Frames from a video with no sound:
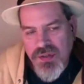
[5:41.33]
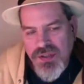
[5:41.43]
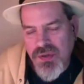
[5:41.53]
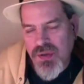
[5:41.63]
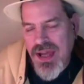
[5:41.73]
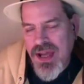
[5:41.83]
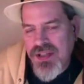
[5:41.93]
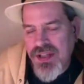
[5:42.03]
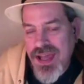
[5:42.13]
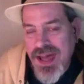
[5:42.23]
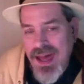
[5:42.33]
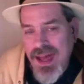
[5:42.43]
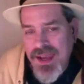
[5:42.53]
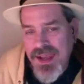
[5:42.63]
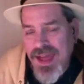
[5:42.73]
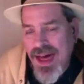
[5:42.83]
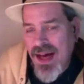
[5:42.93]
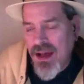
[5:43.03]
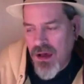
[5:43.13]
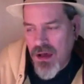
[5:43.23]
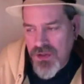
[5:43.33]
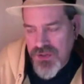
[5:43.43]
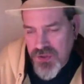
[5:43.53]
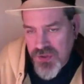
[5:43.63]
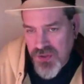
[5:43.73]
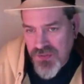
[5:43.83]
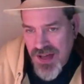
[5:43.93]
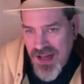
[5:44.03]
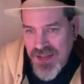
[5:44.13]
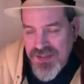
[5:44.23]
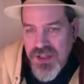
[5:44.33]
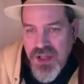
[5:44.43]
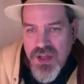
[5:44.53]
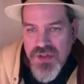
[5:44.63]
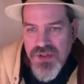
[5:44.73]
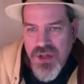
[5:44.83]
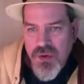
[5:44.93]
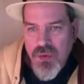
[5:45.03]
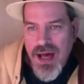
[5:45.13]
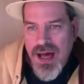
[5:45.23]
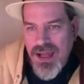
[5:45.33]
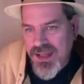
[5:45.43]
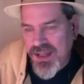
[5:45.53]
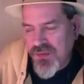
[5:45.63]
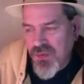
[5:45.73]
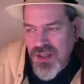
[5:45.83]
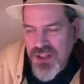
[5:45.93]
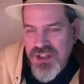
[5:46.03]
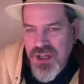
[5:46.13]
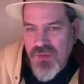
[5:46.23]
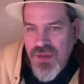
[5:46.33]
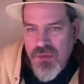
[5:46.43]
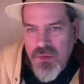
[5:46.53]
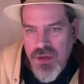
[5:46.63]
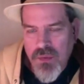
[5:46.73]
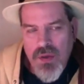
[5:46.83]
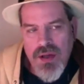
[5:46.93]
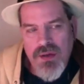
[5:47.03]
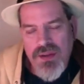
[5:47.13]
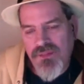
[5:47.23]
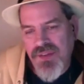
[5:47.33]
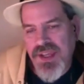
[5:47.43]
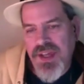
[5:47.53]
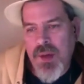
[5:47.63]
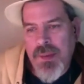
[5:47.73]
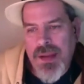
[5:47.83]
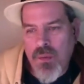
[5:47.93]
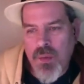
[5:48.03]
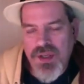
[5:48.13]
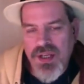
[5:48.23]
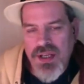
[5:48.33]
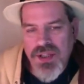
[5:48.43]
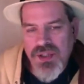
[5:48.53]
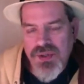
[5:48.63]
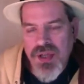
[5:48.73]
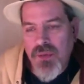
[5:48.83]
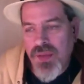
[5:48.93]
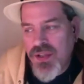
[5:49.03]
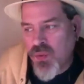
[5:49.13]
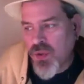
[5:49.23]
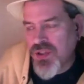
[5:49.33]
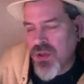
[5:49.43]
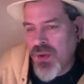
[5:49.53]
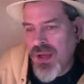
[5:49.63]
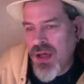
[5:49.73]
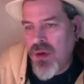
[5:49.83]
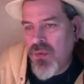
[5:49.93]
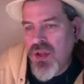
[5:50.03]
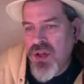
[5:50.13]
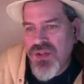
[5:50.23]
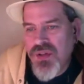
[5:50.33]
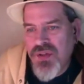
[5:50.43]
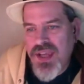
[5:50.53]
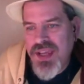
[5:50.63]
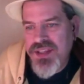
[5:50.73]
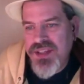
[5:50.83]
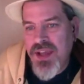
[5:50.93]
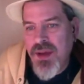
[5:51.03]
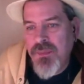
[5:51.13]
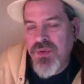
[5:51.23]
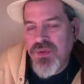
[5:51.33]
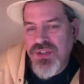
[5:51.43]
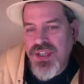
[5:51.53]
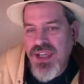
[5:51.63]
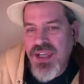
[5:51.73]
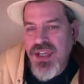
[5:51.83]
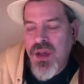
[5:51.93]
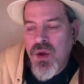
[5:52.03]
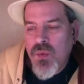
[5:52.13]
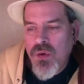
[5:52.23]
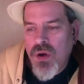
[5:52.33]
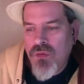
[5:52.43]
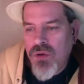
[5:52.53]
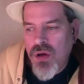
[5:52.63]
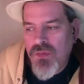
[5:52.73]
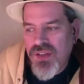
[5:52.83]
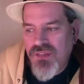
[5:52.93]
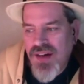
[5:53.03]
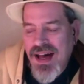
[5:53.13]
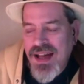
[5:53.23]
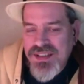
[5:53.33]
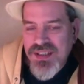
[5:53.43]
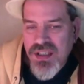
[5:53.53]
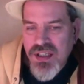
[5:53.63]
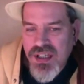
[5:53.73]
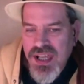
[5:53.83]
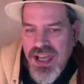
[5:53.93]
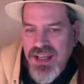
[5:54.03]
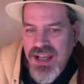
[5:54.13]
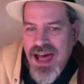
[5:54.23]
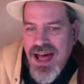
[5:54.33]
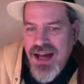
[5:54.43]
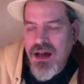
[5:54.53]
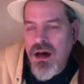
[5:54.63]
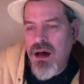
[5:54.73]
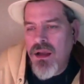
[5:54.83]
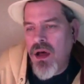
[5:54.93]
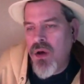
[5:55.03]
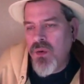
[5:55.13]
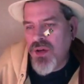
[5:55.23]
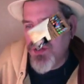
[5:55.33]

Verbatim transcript: is going to actually add an icon to your device. So I didn't really show that really well in the video, but I wanted to let you know that's what's going on. So the next step you'll see we're over on the device looking at an icon on their